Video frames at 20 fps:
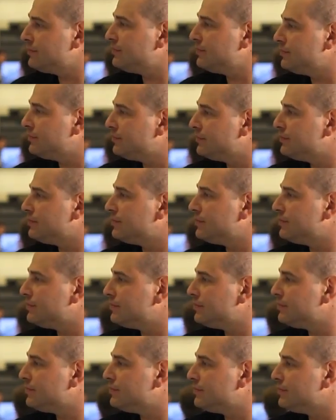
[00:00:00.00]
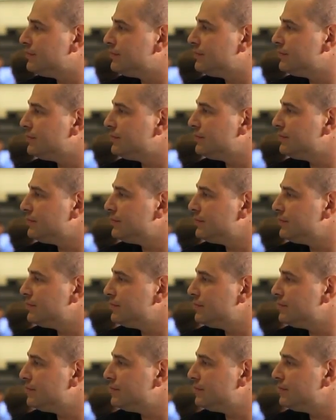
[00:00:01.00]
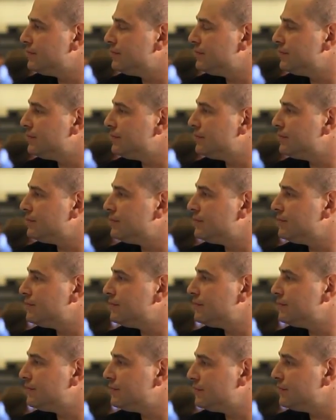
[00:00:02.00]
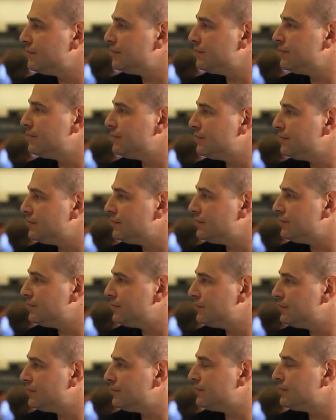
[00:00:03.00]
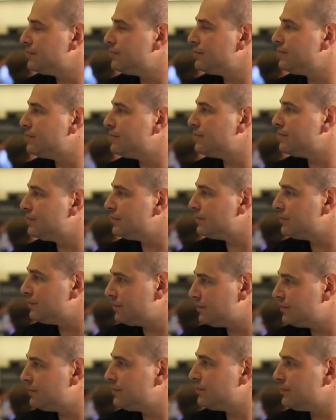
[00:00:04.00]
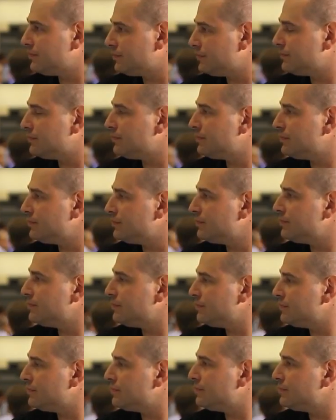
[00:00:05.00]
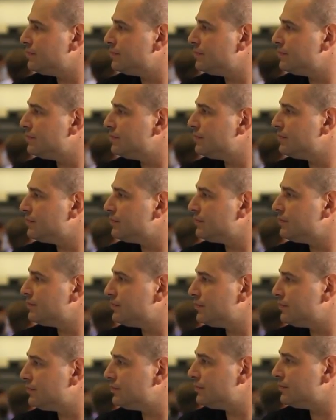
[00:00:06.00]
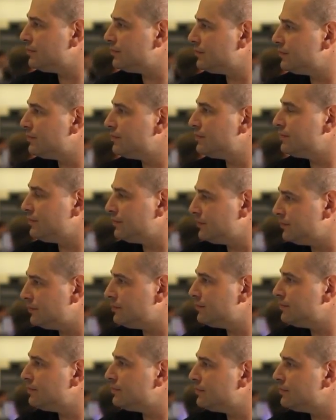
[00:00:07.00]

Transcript: [no speech]